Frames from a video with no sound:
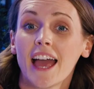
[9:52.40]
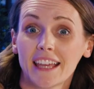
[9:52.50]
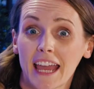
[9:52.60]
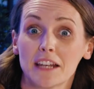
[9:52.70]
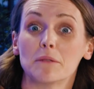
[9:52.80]

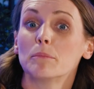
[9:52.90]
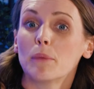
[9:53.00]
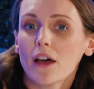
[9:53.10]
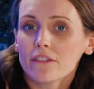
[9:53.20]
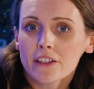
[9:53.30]
Again,
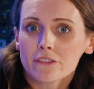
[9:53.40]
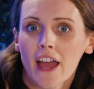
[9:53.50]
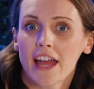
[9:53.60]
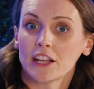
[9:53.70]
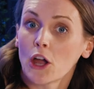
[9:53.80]
perfect for
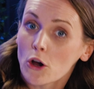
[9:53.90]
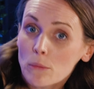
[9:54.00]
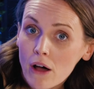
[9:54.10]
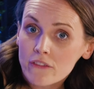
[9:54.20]
any home